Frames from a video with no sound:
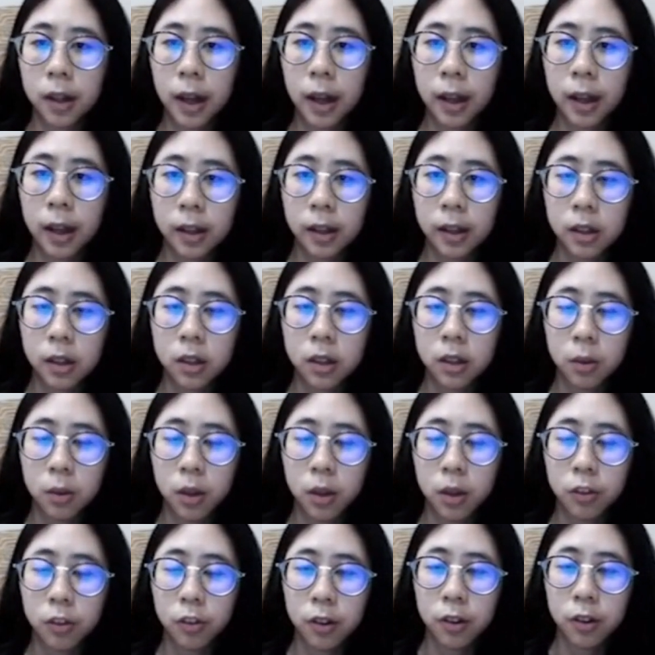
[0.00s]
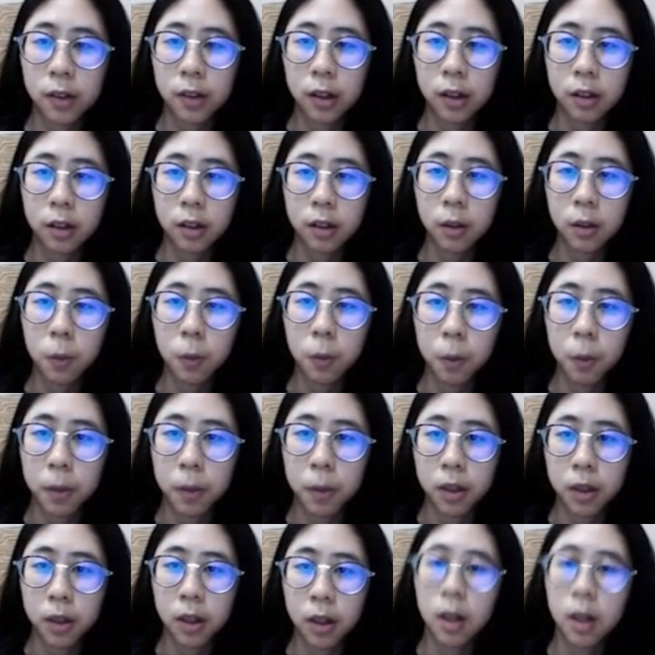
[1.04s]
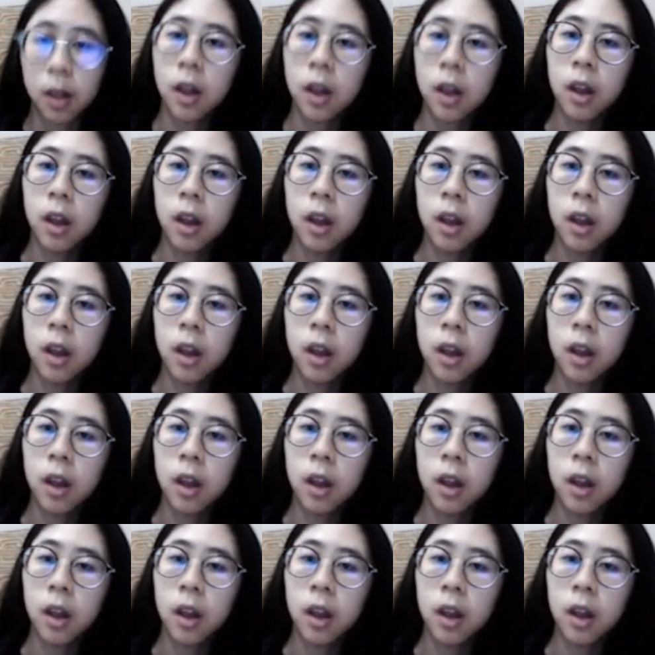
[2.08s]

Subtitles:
higher education sector will be the